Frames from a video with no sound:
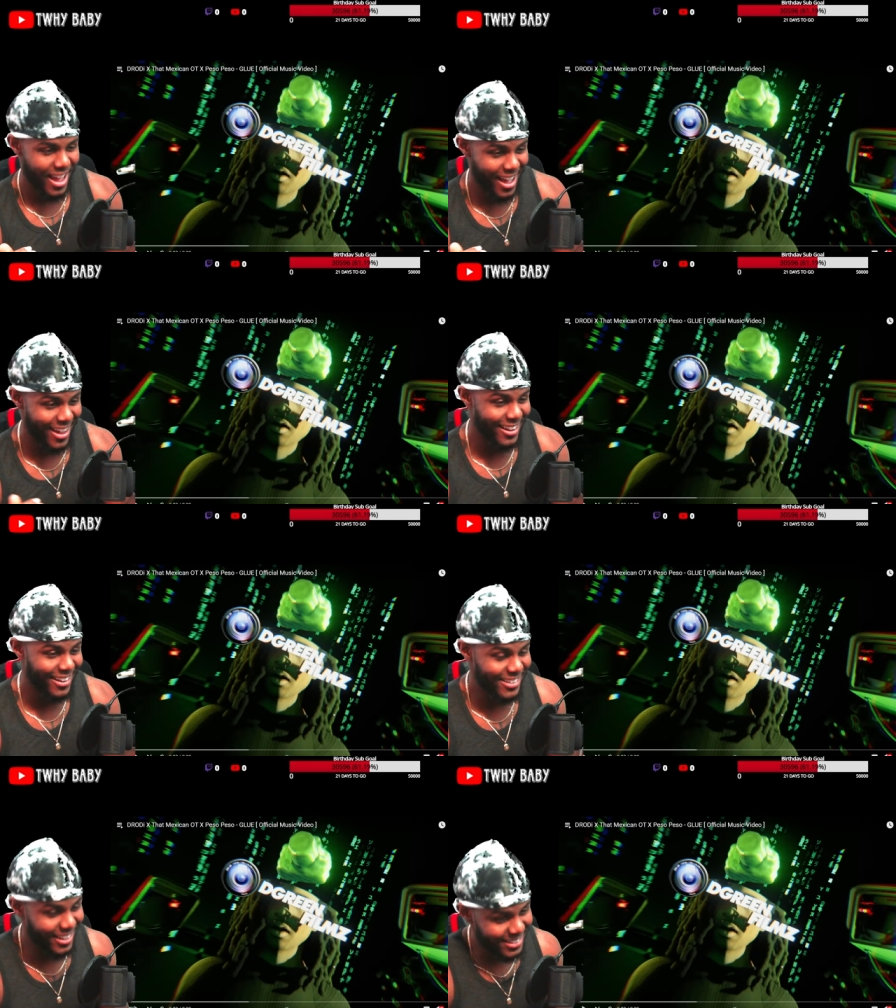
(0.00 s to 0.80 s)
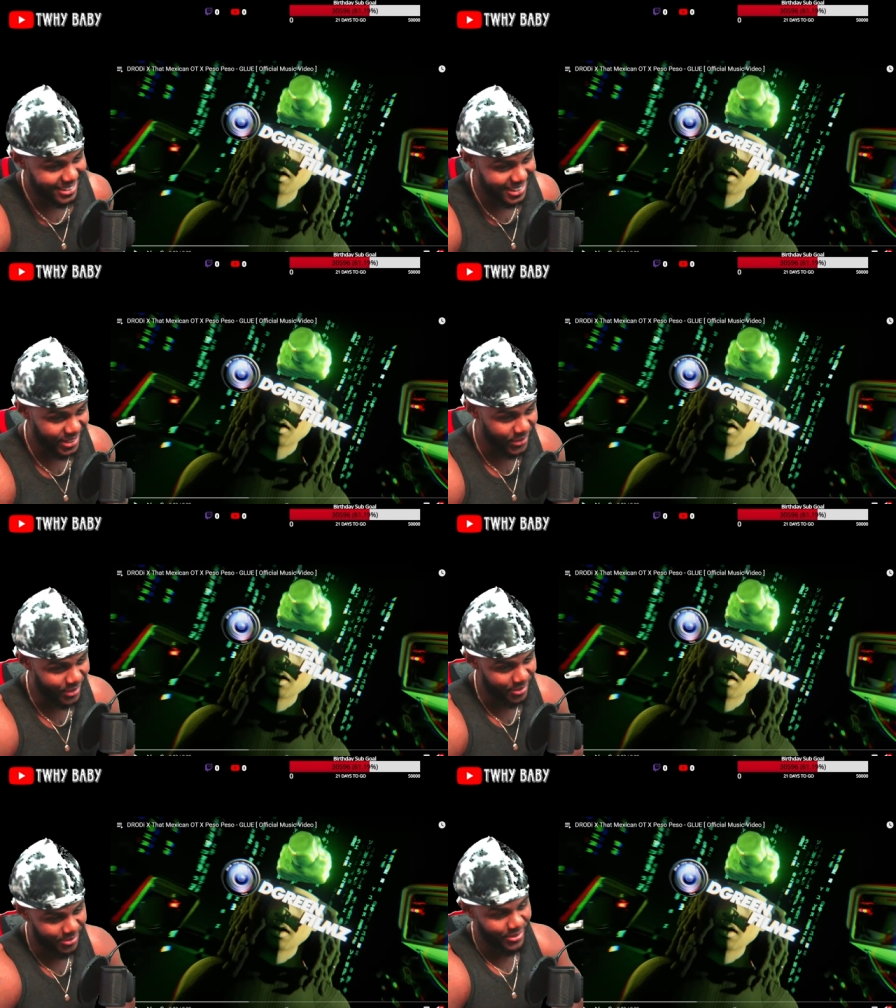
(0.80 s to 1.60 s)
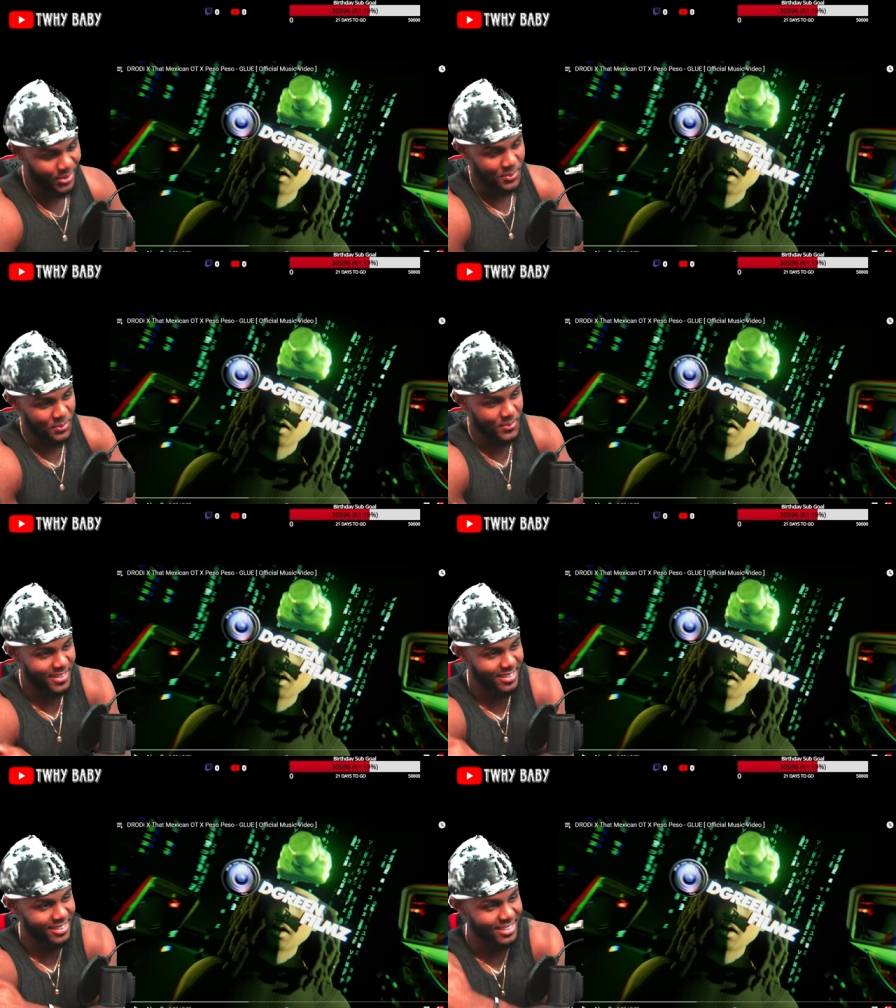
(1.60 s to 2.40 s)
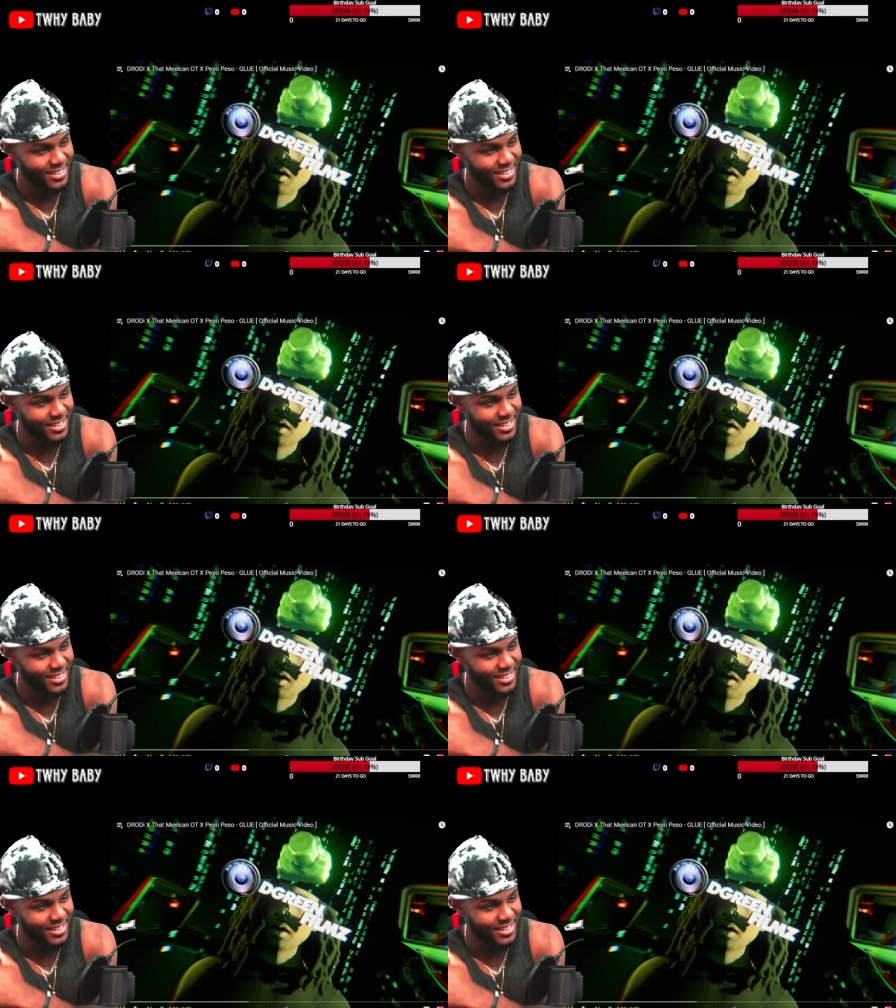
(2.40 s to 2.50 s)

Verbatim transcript: Hey, another D Green Films, bro.